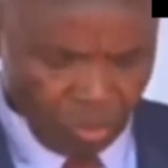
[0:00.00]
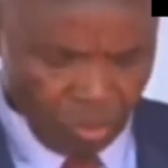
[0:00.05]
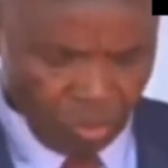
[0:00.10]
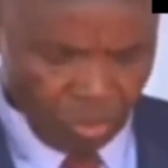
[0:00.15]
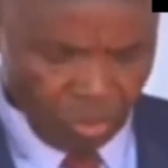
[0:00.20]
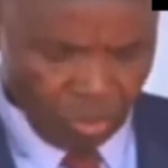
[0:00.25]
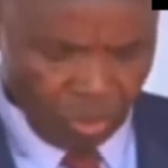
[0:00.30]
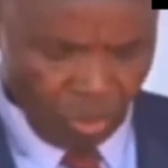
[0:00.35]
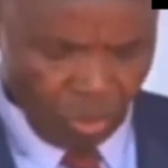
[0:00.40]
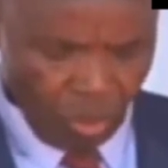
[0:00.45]

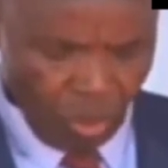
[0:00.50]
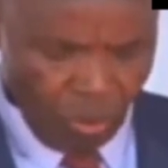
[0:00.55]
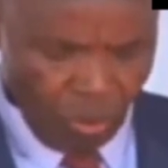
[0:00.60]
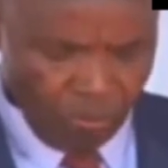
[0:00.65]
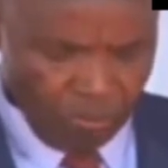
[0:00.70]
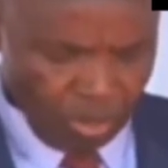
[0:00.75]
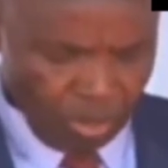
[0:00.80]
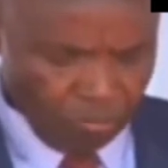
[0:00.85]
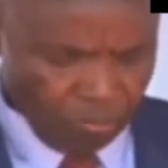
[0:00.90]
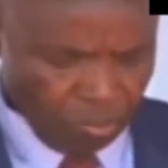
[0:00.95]
schools will
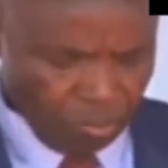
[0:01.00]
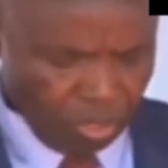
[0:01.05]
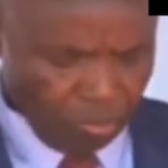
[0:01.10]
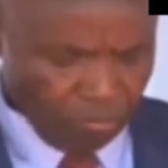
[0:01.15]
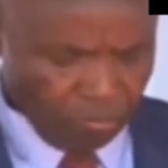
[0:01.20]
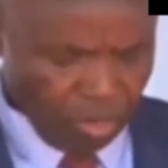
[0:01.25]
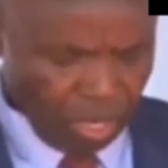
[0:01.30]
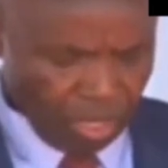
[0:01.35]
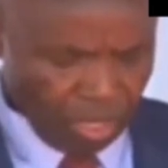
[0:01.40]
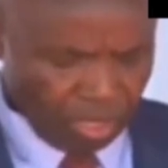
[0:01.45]
open for
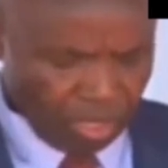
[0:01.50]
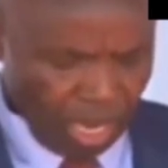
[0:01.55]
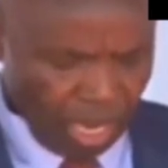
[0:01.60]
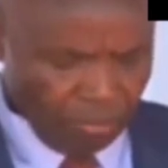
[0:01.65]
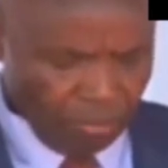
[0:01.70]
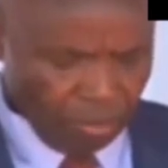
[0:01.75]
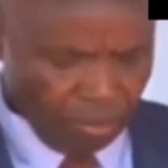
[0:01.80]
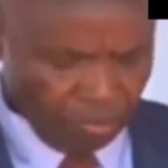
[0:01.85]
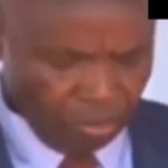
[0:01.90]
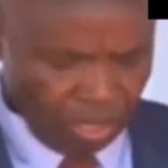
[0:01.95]
the first
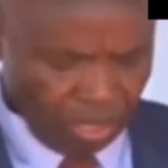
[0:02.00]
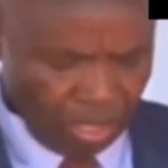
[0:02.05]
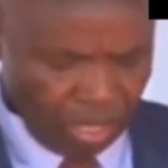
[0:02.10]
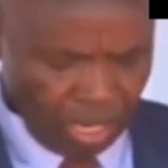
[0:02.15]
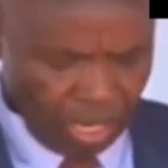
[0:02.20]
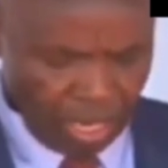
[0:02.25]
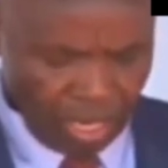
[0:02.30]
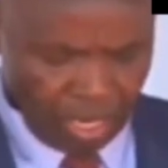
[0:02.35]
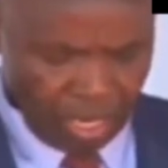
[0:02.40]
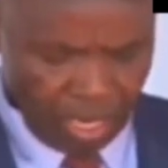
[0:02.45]
time of the
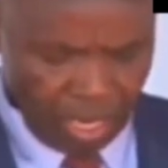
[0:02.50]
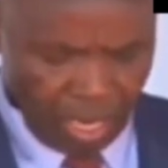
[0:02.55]
year